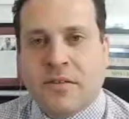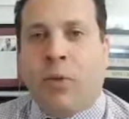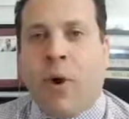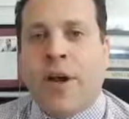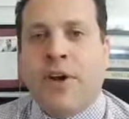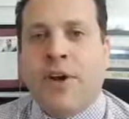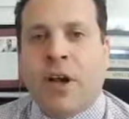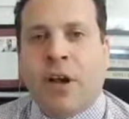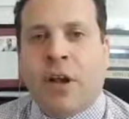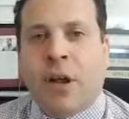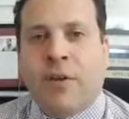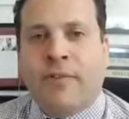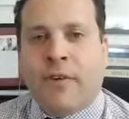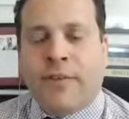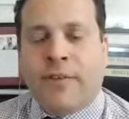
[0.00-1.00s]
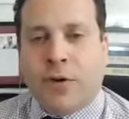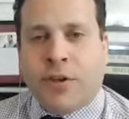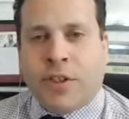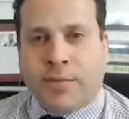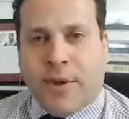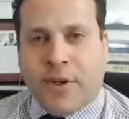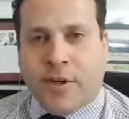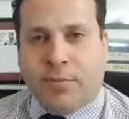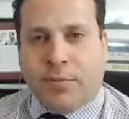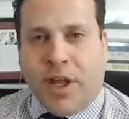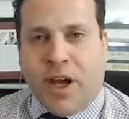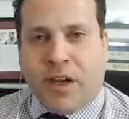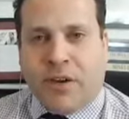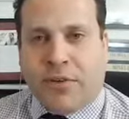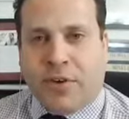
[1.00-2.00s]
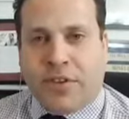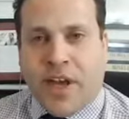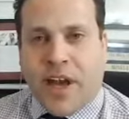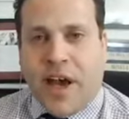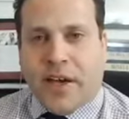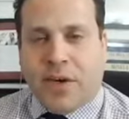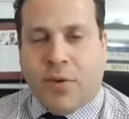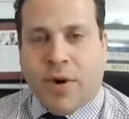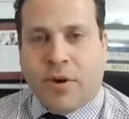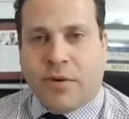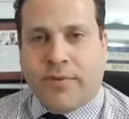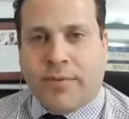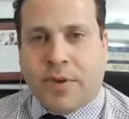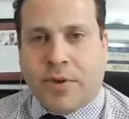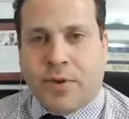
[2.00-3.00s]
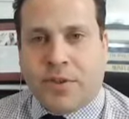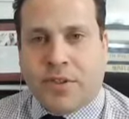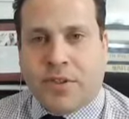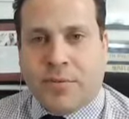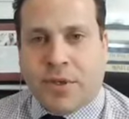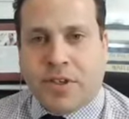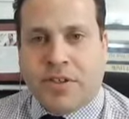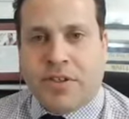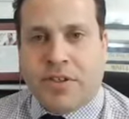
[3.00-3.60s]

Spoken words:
why don't you tell all of our viewers about your blog first? I don't want our viewers to miss.